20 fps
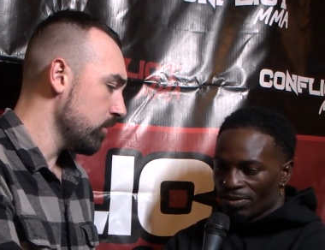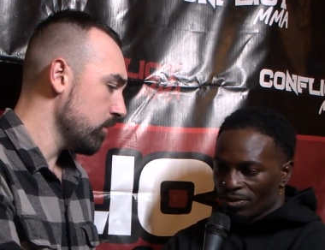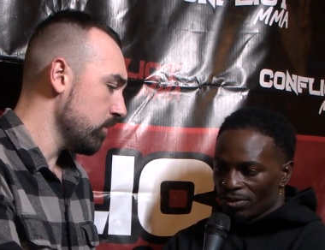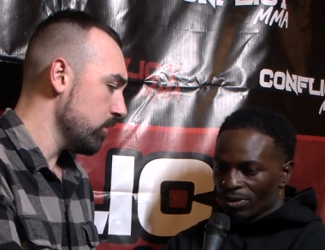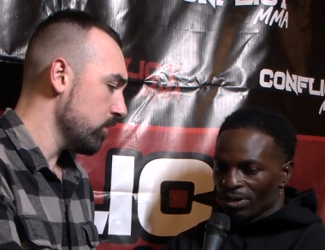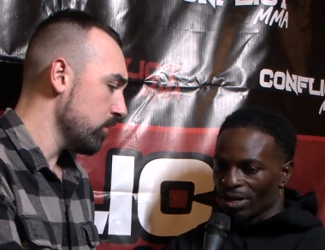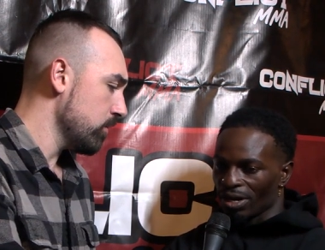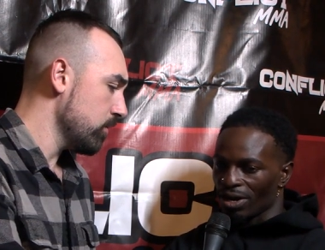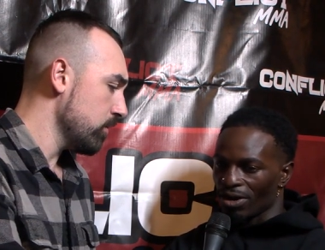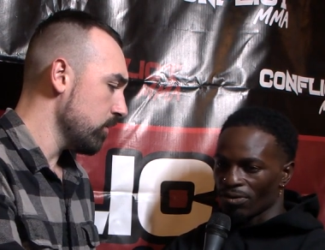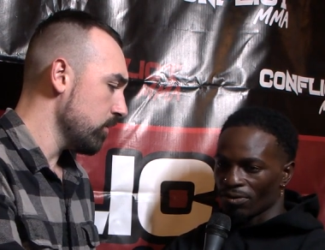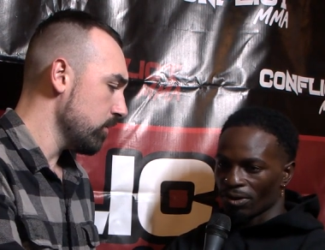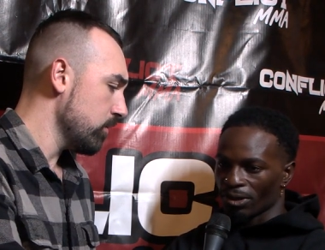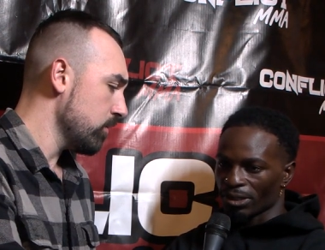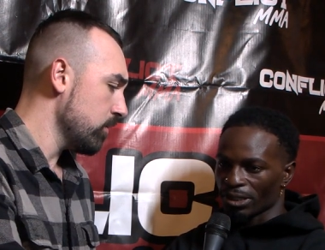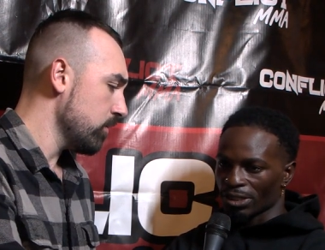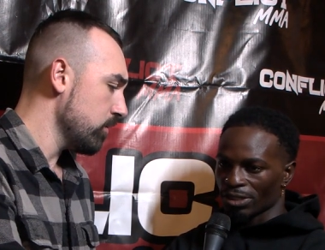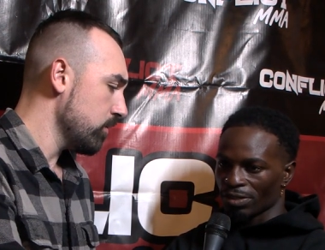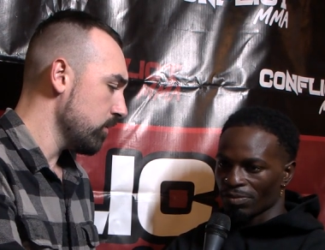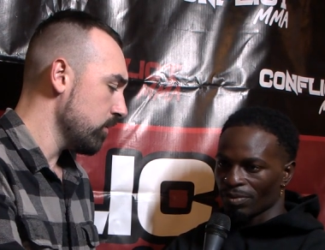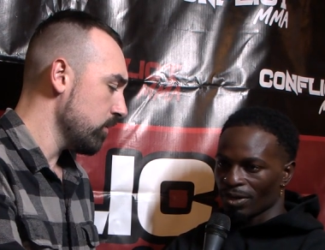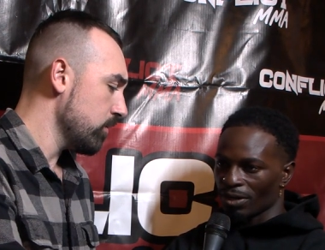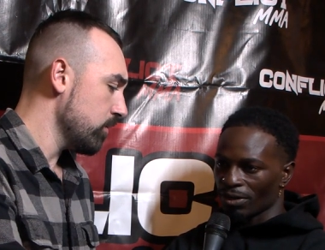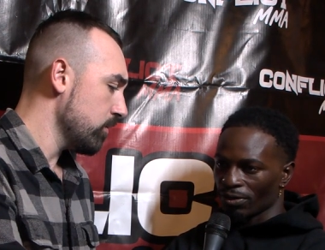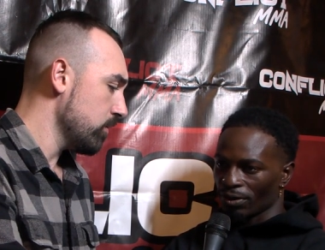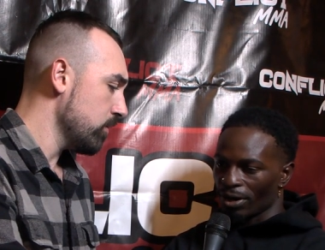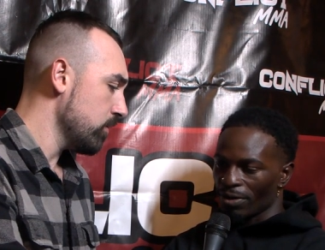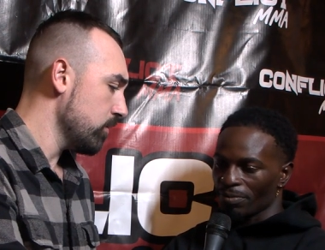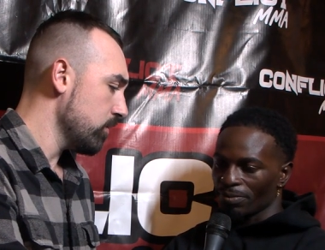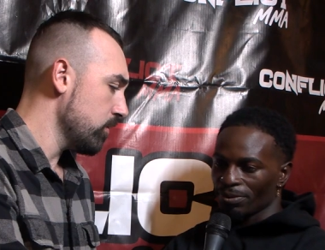Speaker 1: I'm going to out wrestle him, out
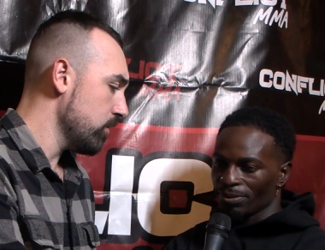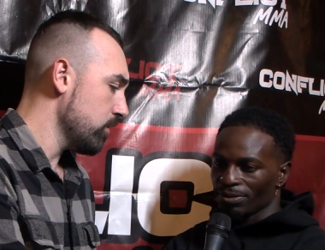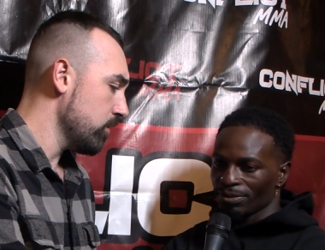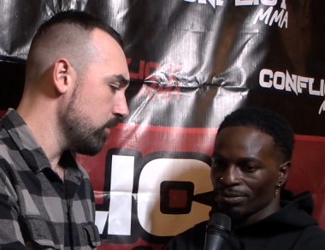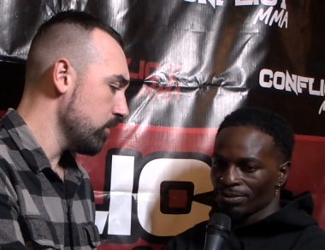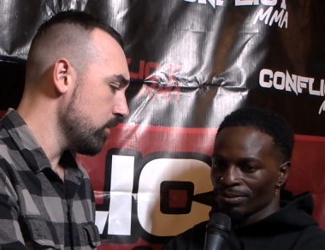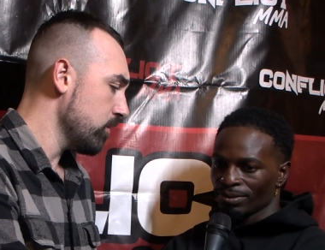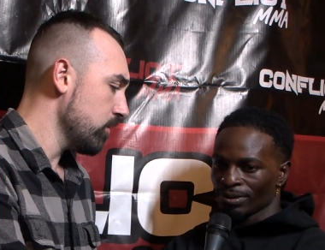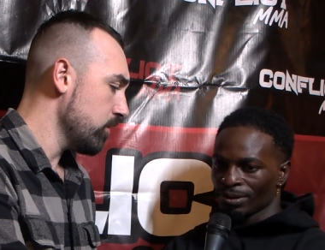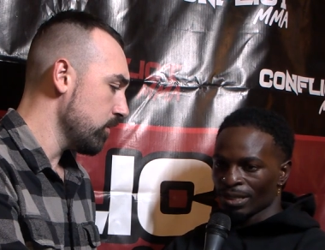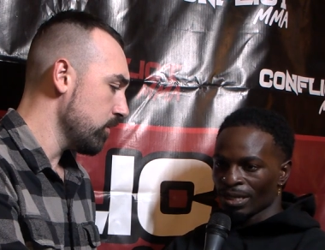grapple him.